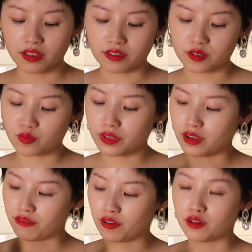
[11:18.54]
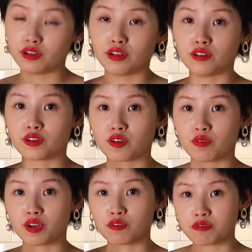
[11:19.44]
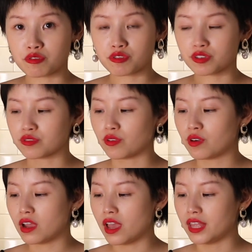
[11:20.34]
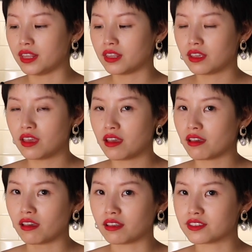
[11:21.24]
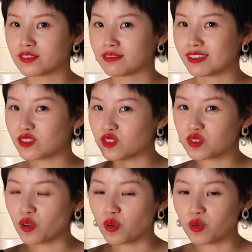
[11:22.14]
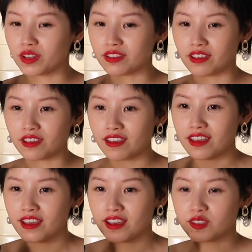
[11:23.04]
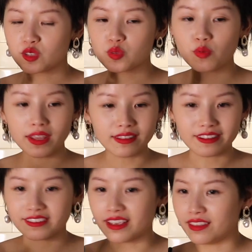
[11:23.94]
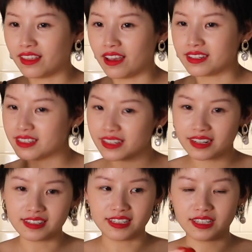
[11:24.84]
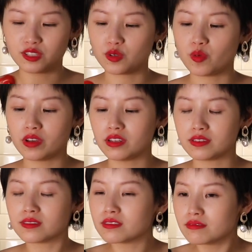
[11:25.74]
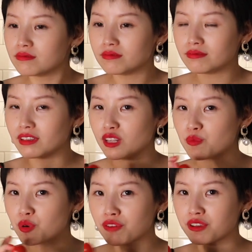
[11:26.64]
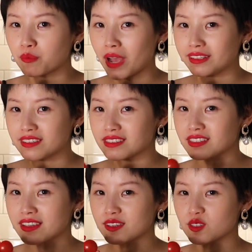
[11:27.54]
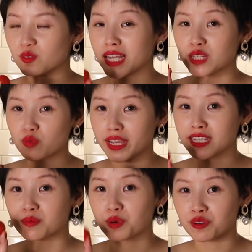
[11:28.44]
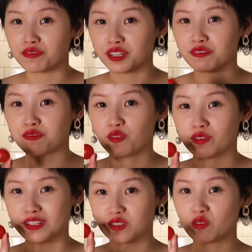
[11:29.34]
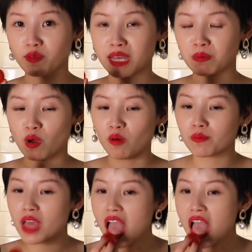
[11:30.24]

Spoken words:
this one I found it in a Korean grocery store, and it's just so good. The sweetness and acidity to it is in the perfect balance. So that's why it's perfect for this Tom Yum Goong.